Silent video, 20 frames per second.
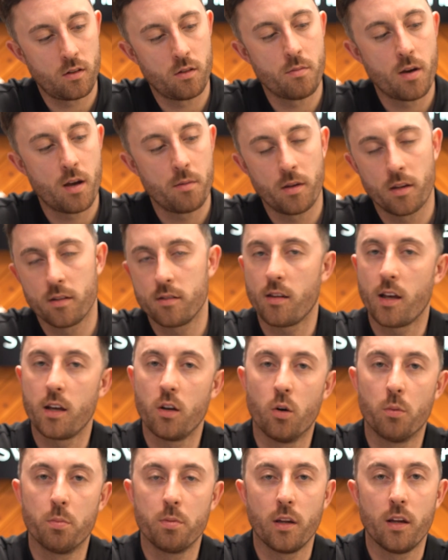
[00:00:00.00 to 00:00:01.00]
There might be a
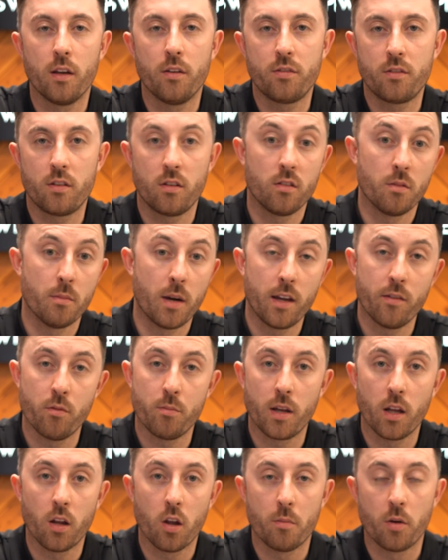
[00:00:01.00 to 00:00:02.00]
slight uplift, there might even
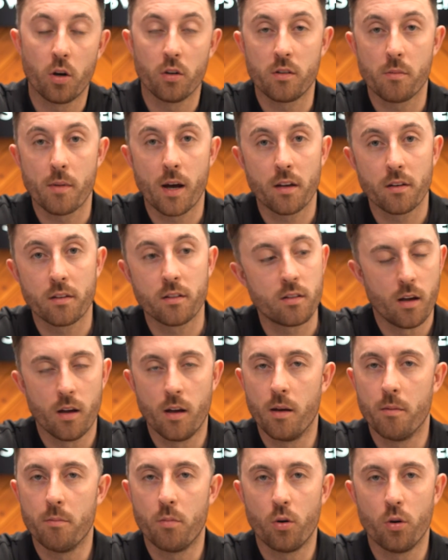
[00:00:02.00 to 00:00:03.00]
be a lot more demand,
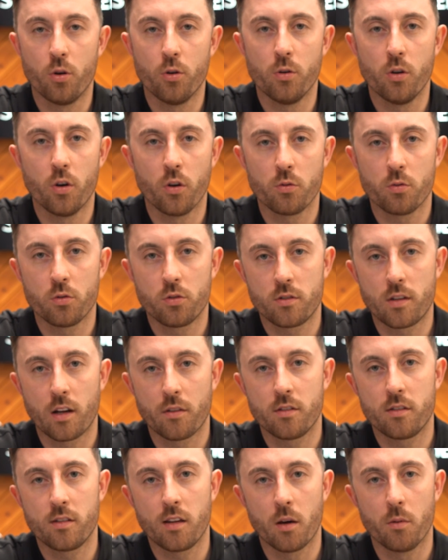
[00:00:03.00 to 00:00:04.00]
but who knows, we'll just
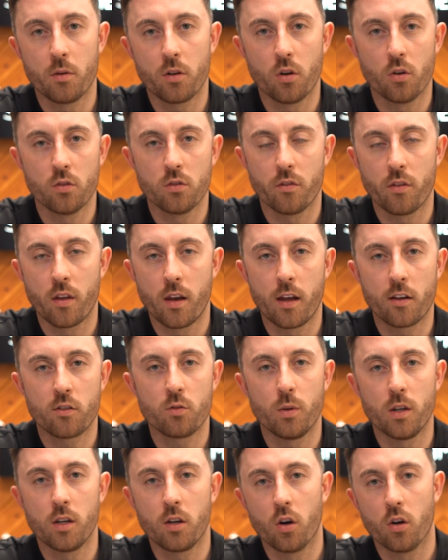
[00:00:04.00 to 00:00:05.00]
have to see how it goes over the
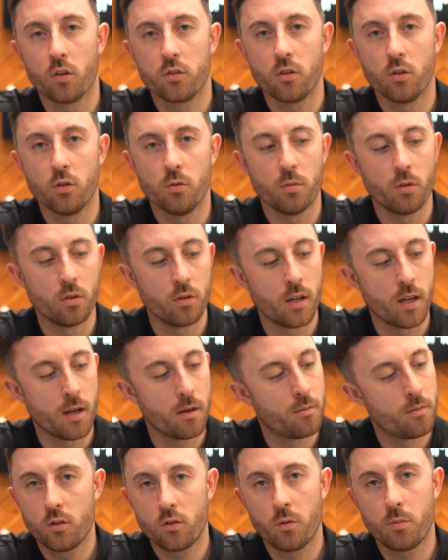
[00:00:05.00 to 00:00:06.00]
next week or two. But yeah,
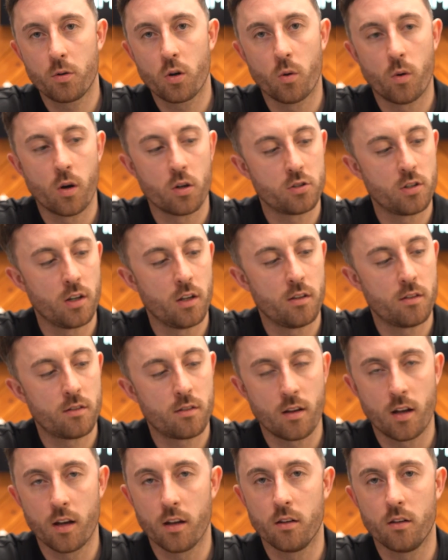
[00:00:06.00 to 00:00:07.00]
super cool
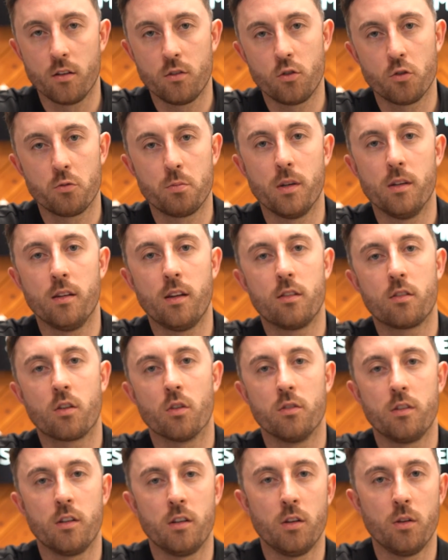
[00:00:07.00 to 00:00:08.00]
watches, and just been
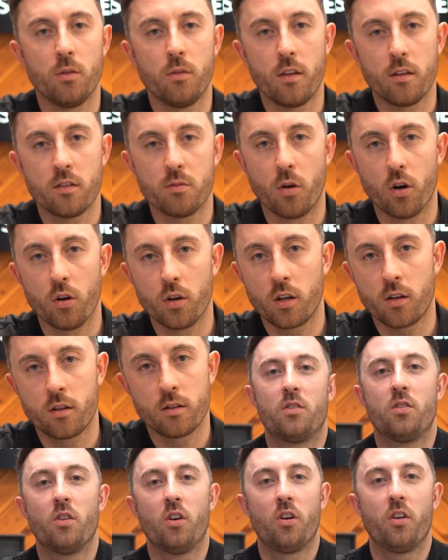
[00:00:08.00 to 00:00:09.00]
discontinued this morning.
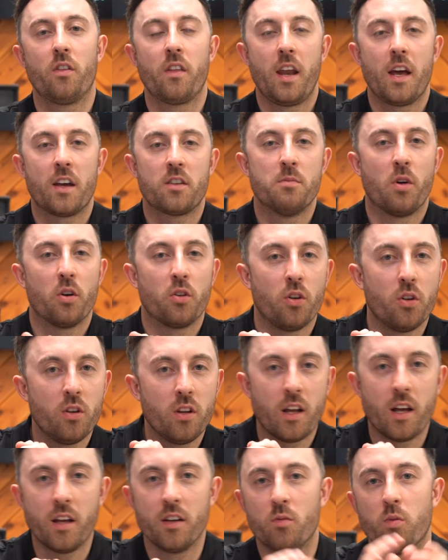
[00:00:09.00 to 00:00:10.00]
So the next
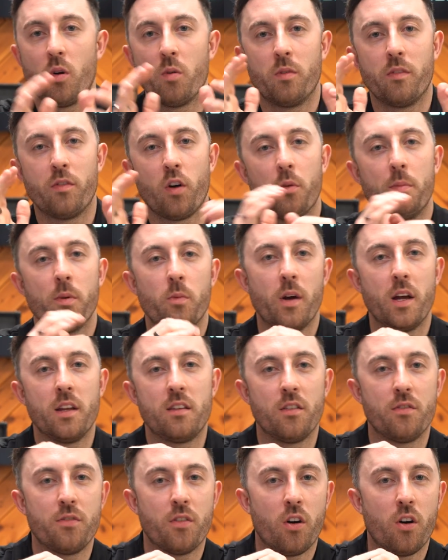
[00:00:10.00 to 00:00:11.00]
model, and one we've all been
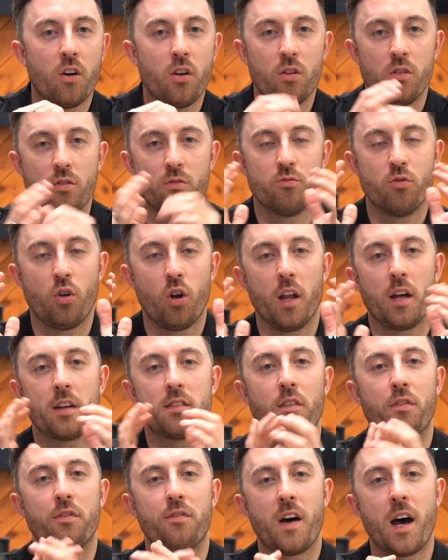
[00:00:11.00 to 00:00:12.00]
waiting for,
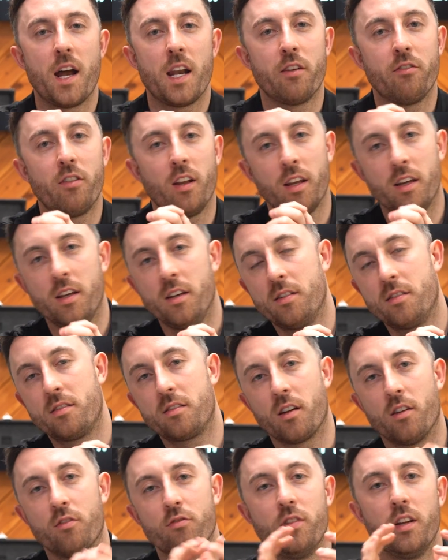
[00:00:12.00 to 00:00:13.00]
Rolex have finally
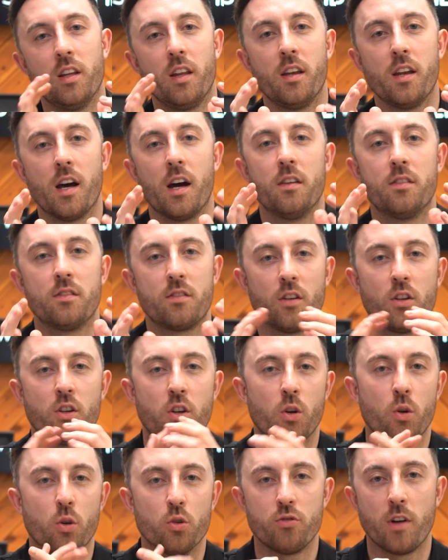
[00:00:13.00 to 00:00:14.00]
released a really nice and
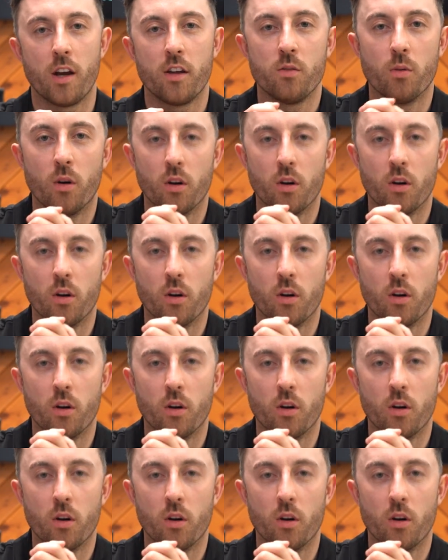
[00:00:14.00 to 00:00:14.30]
cool dress